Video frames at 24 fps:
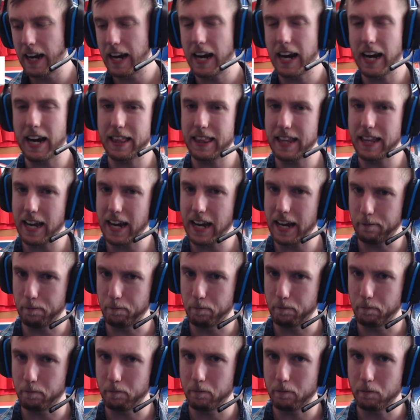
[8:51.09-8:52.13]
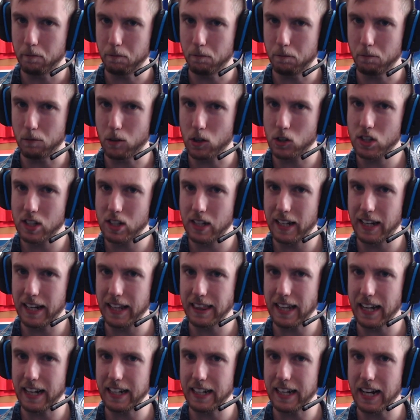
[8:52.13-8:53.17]
And then we're sitting at
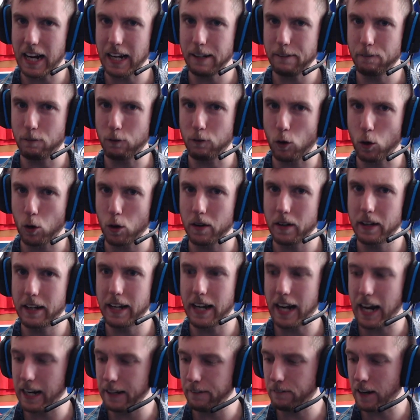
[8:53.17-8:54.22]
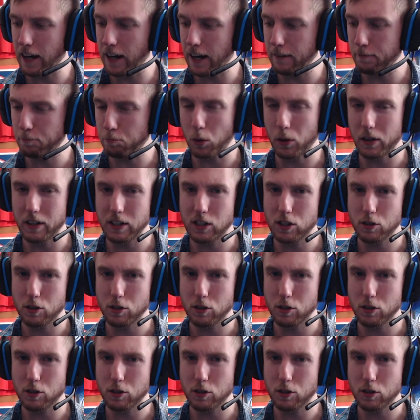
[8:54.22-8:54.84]
that 94-95-point